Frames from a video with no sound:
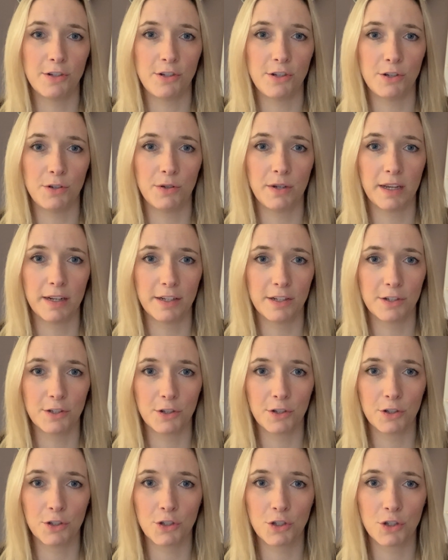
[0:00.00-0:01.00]
you get in
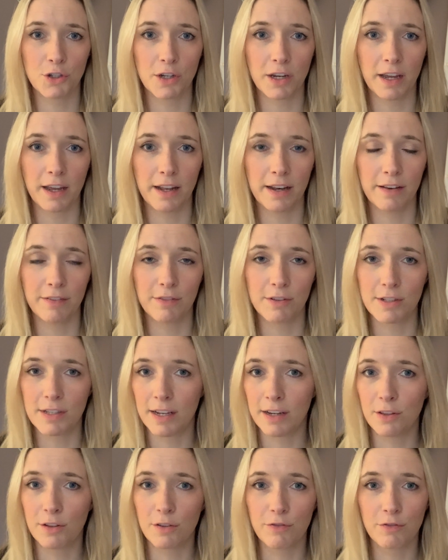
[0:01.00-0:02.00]
touch. And if there's
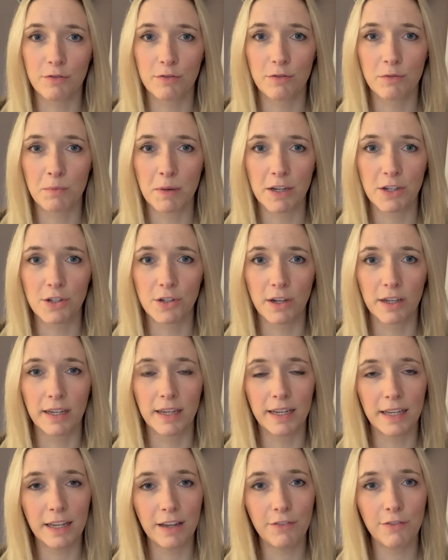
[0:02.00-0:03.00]
any other information I
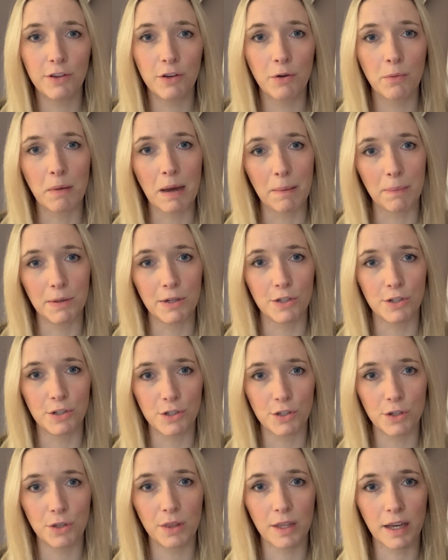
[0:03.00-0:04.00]
can give you, I'm happy to
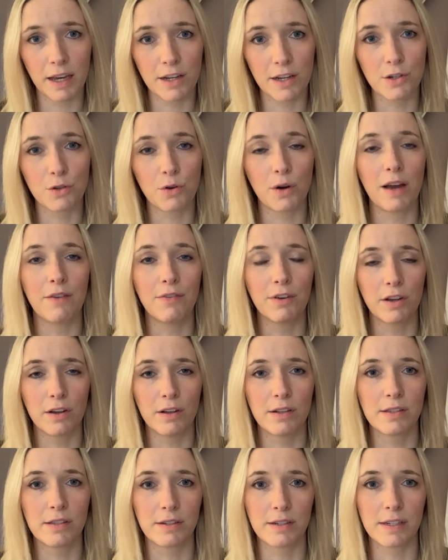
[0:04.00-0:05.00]
do that, or have a
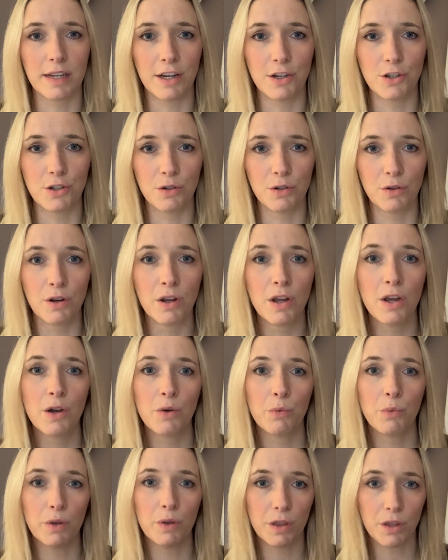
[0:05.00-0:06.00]
consultation
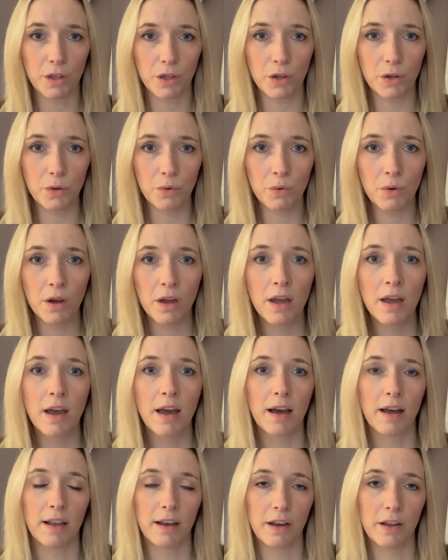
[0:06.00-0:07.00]
with you
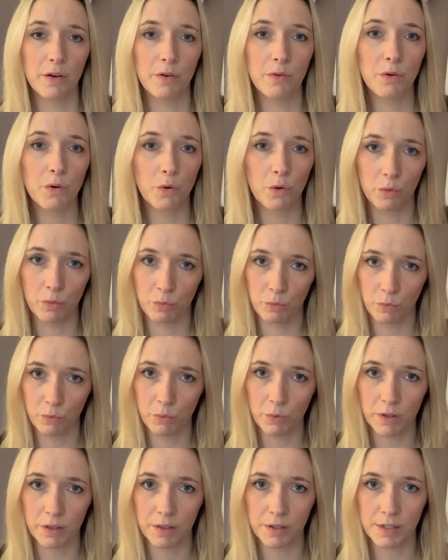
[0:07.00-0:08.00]
alone or
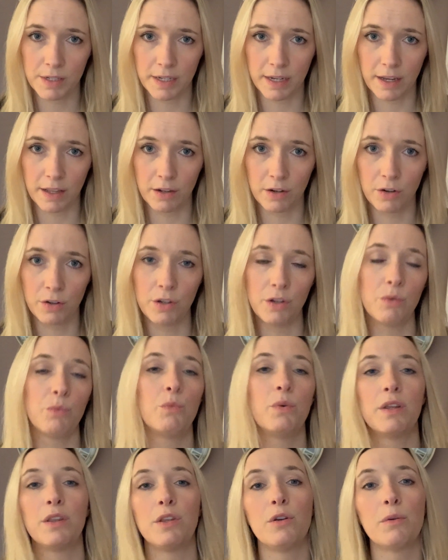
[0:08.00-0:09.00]
together
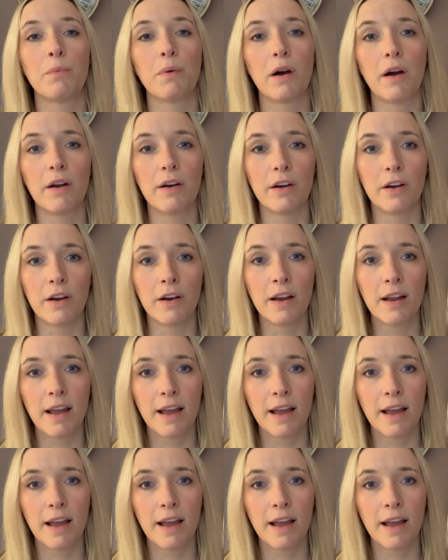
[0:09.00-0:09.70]
with your partner.